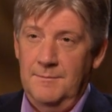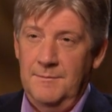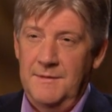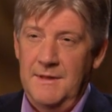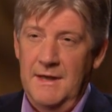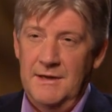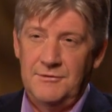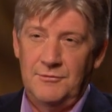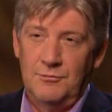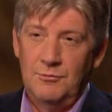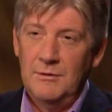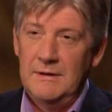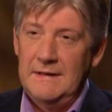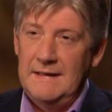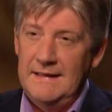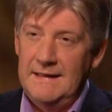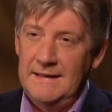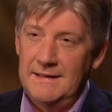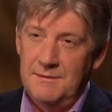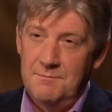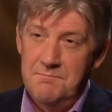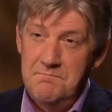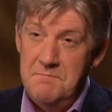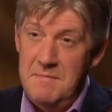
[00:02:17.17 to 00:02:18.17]
That's
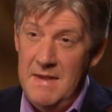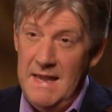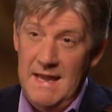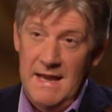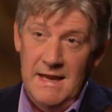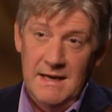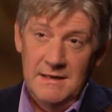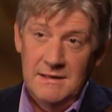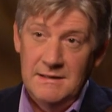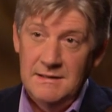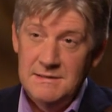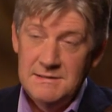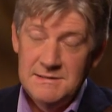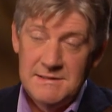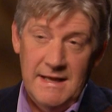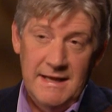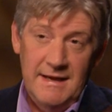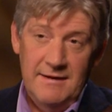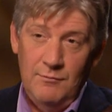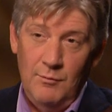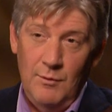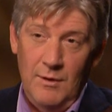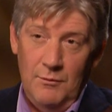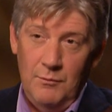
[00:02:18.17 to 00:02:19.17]
really the
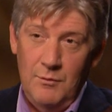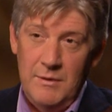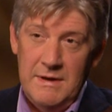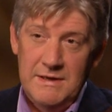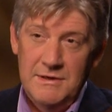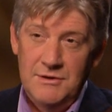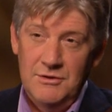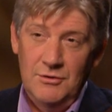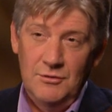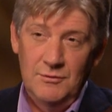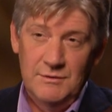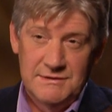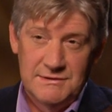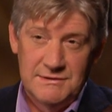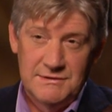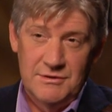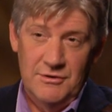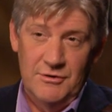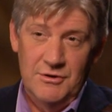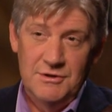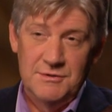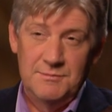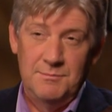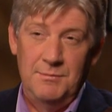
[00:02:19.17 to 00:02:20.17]
mainstay of what we do is
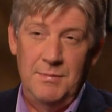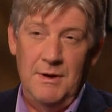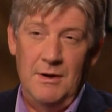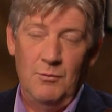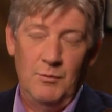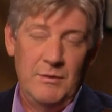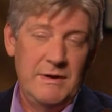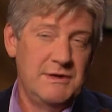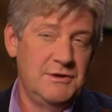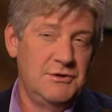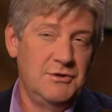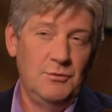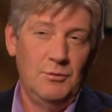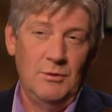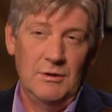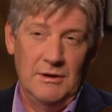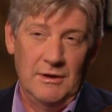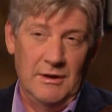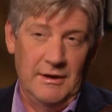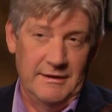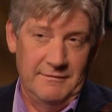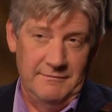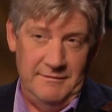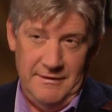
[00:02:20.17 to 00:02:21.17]
search, but we do a
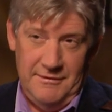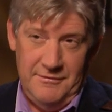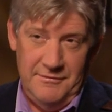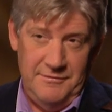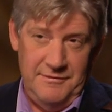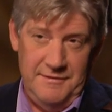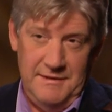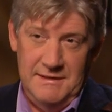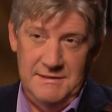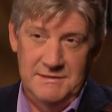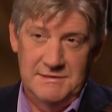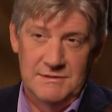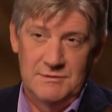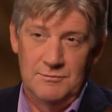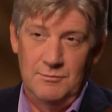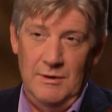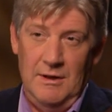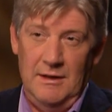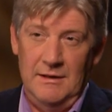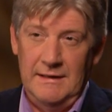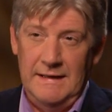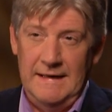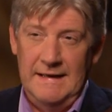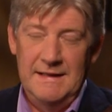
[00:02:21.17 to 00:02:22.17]
lot of other things as
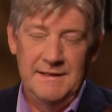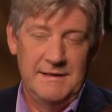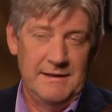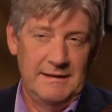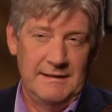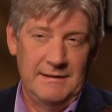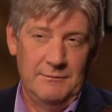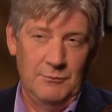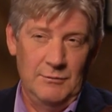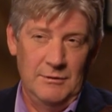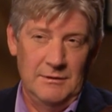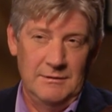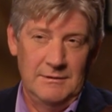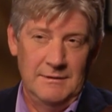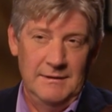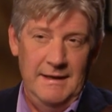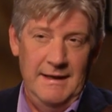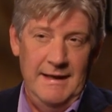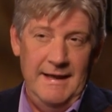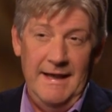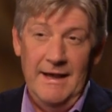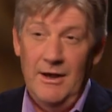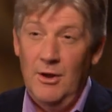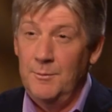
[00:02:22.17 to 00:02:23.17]
well. Anything that will
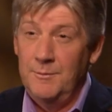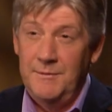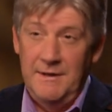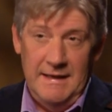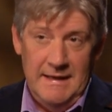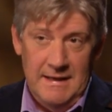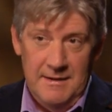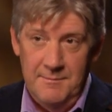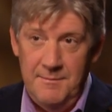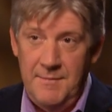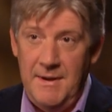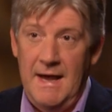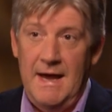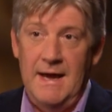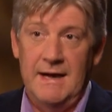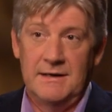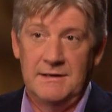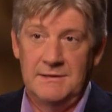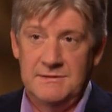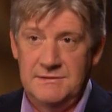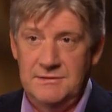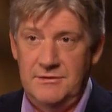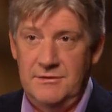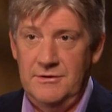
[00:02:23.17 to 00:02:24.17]
help to
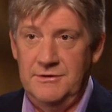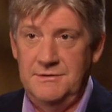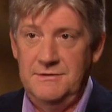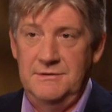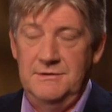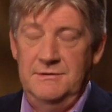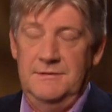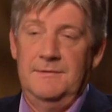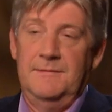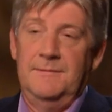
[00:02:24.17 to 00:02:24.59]
impact search.